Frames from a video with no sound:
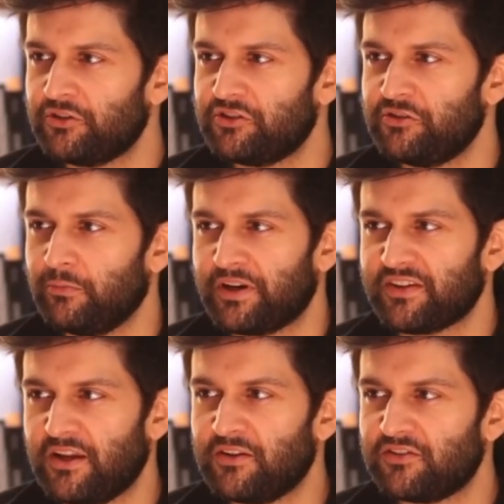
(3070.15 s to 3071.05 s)
to what
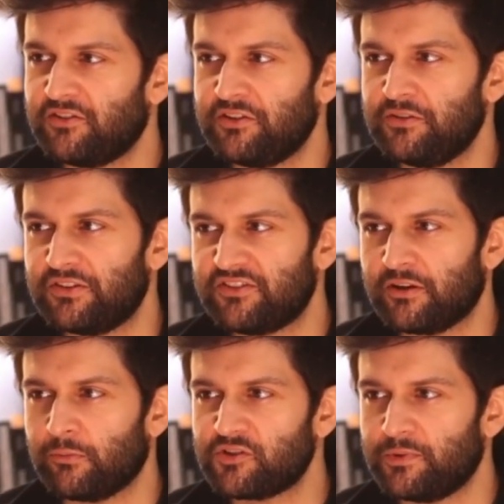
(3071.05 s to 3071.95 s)
extent do you
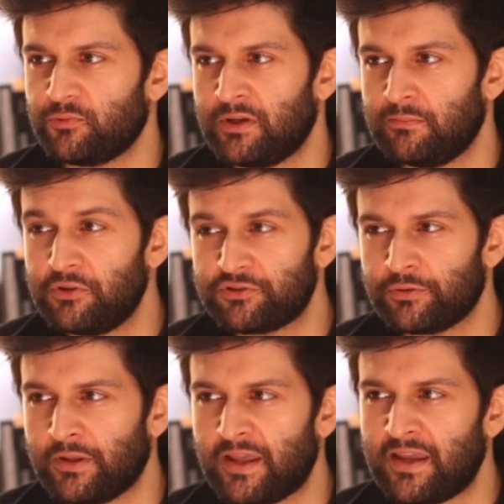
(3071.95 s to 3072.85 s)
distinguish between
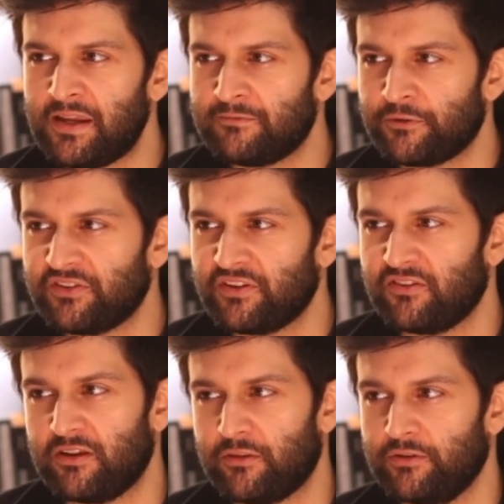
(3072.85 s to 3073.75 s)
mutual aid
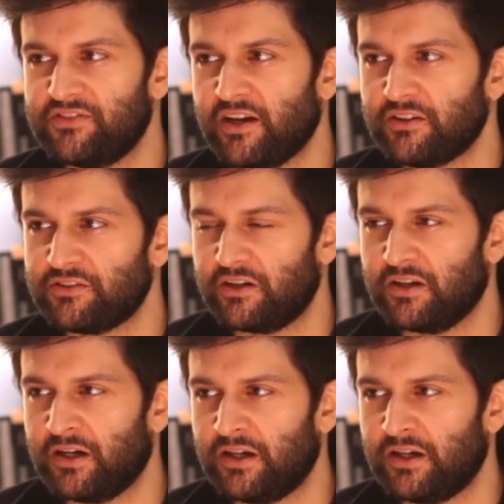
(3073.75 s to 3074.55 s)
versus the third sector?